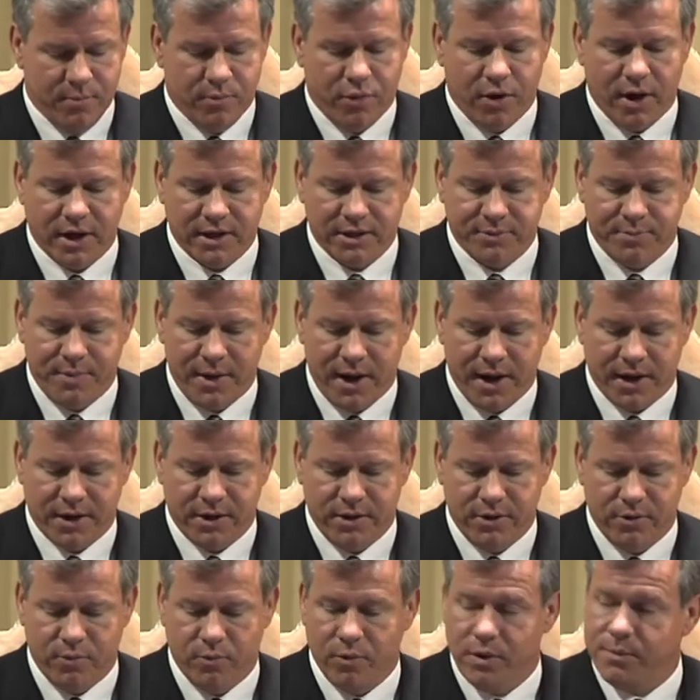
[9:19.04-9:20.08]
prospect
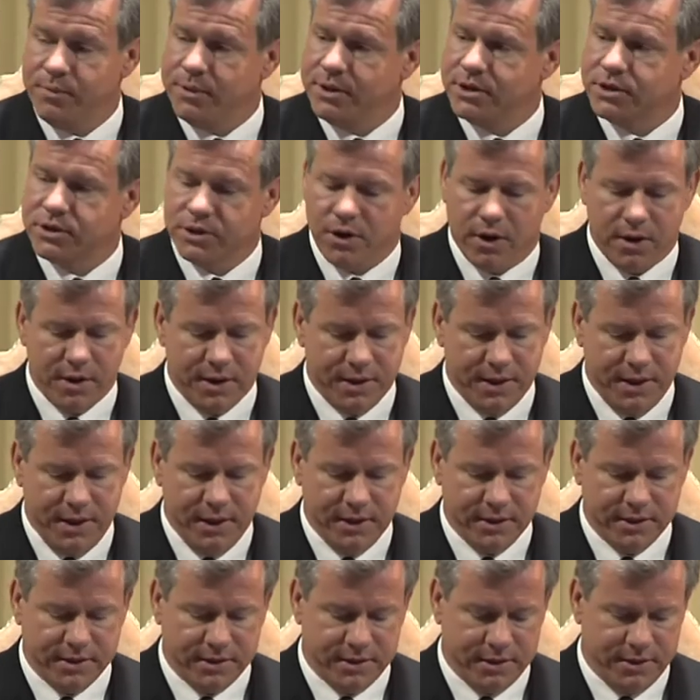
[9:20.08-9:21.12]
when we started
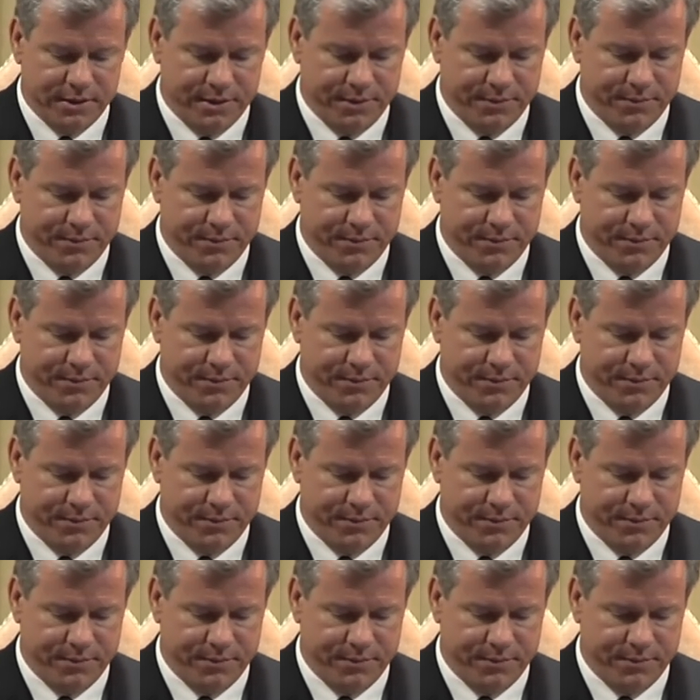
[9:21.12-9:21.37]
this.